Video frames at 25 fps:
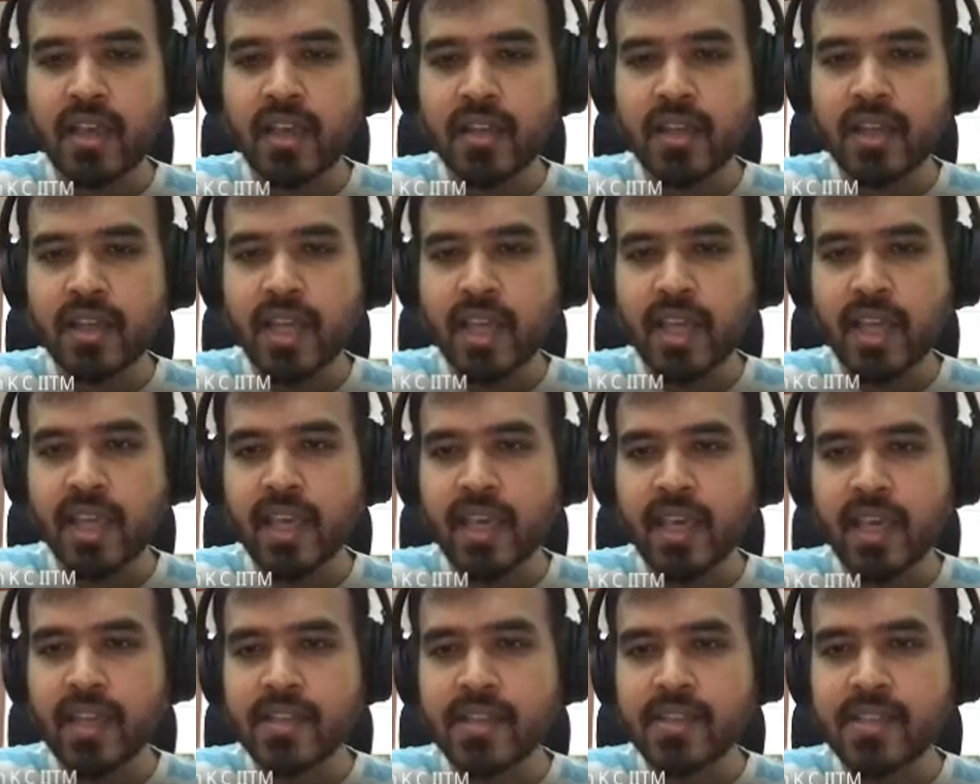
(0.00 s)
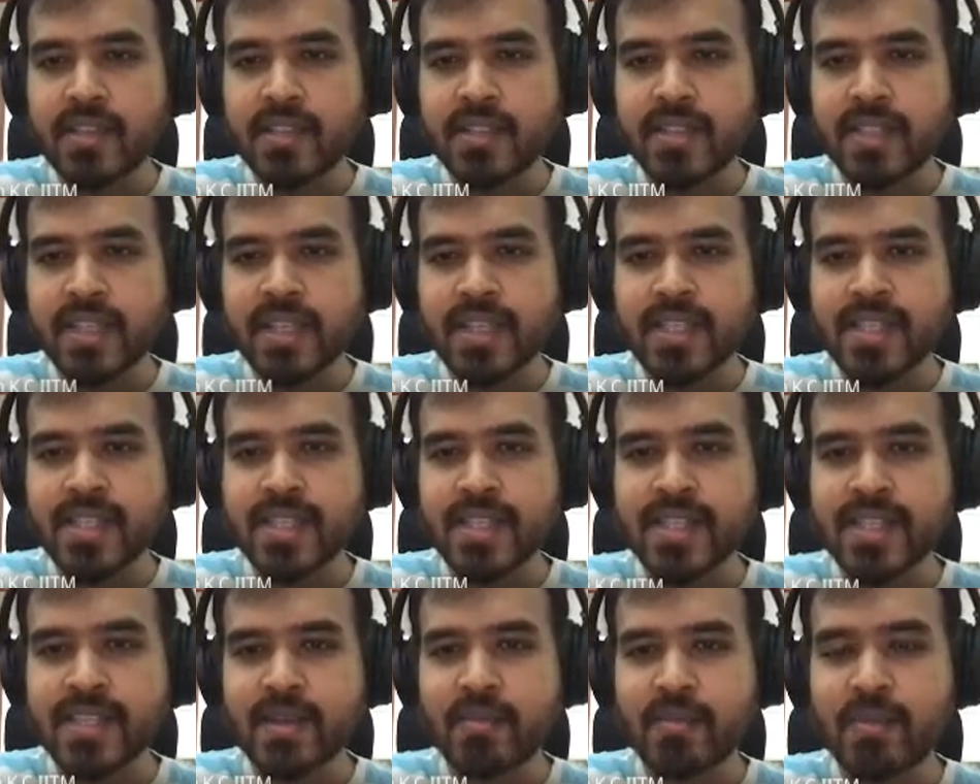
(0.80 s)
take care is this
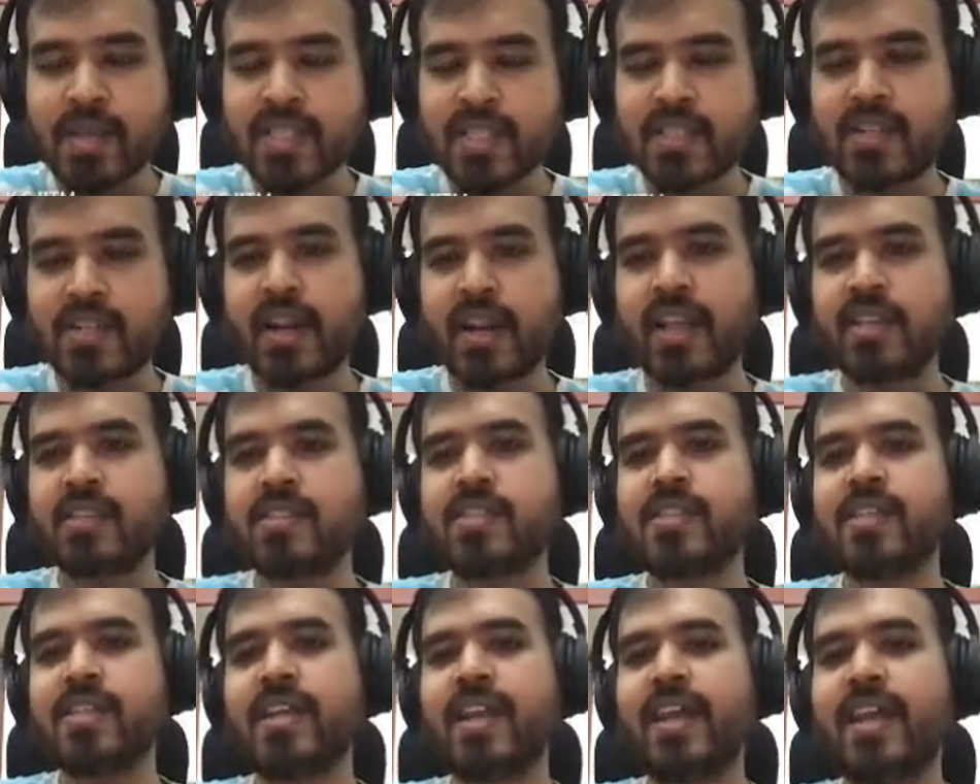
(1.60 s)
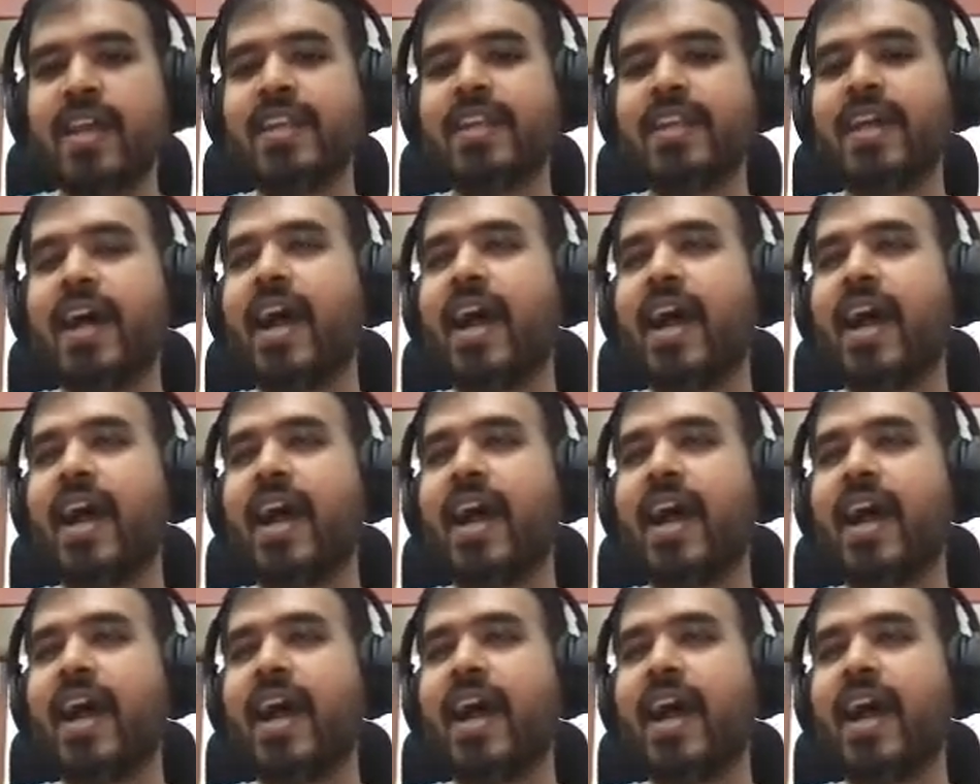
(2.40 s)
is a bit strange, right?